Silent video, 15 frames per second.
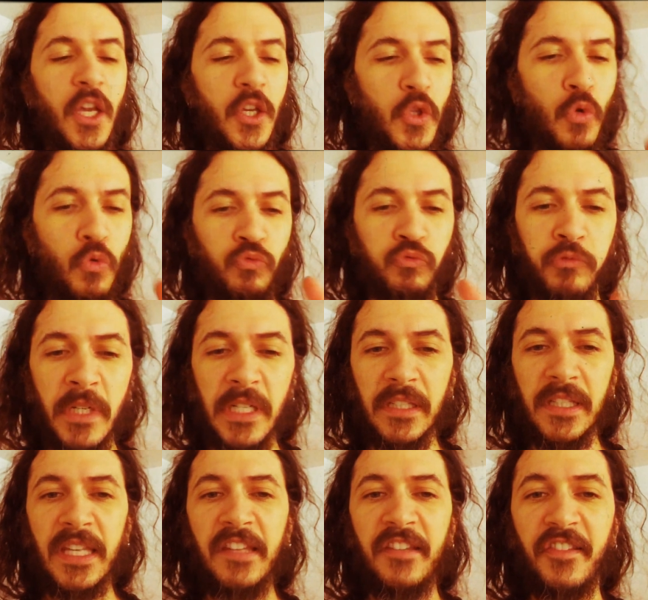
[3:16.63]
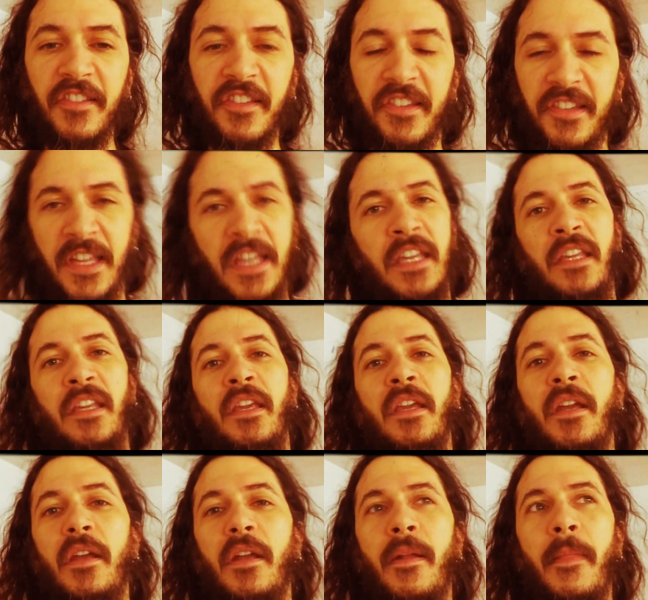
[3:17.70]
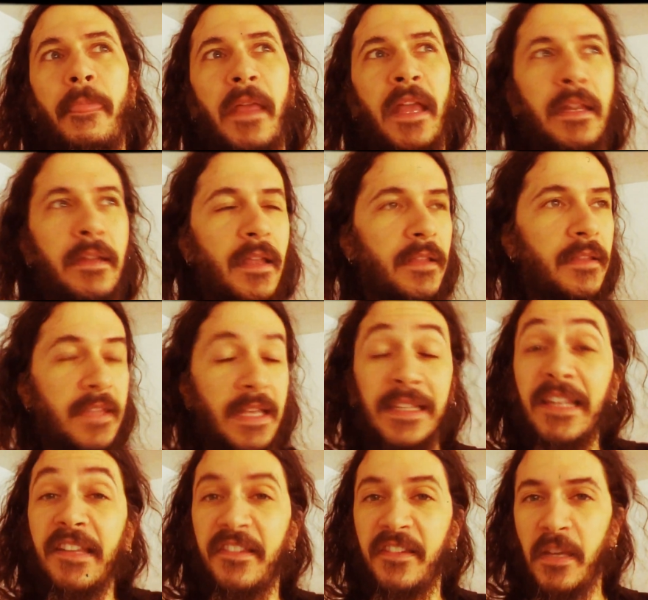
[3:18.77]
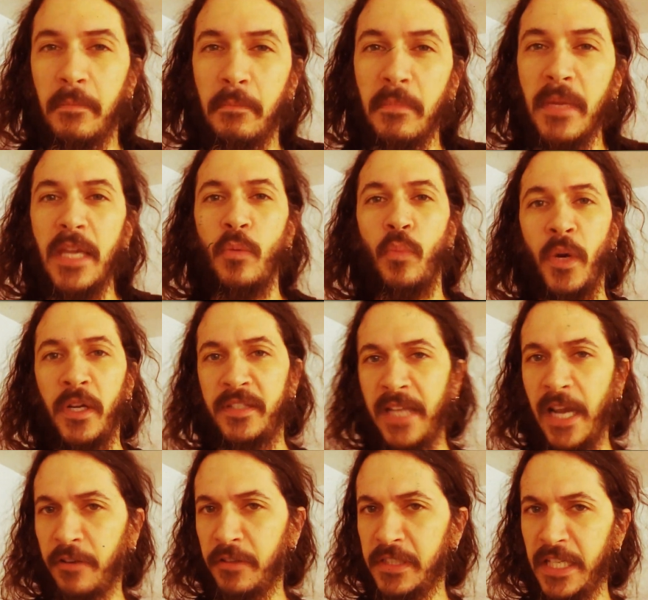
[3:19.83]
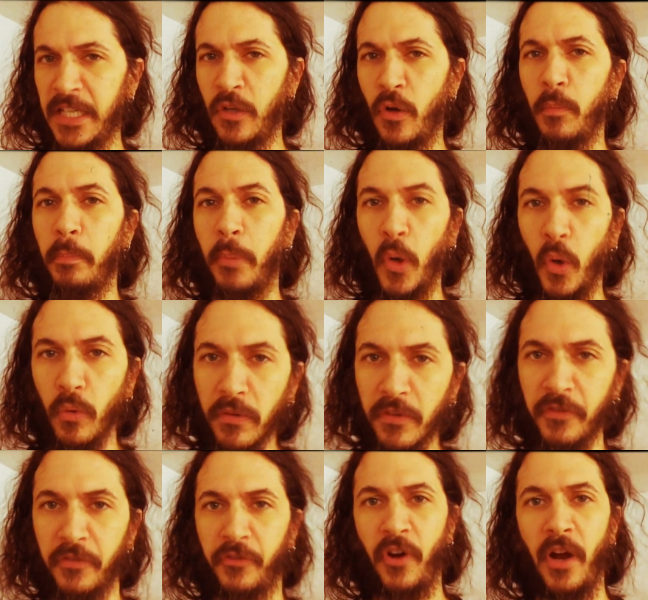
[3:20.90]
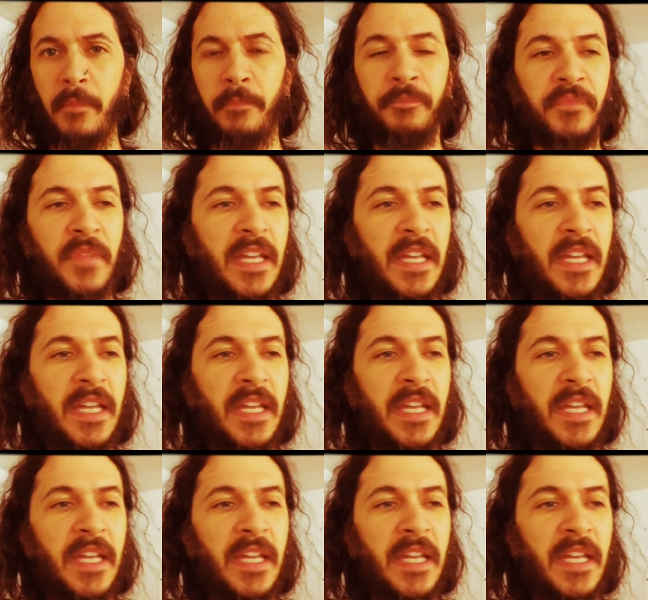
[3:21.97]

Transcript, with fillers: you really see at least to me, where Tarantino pulls from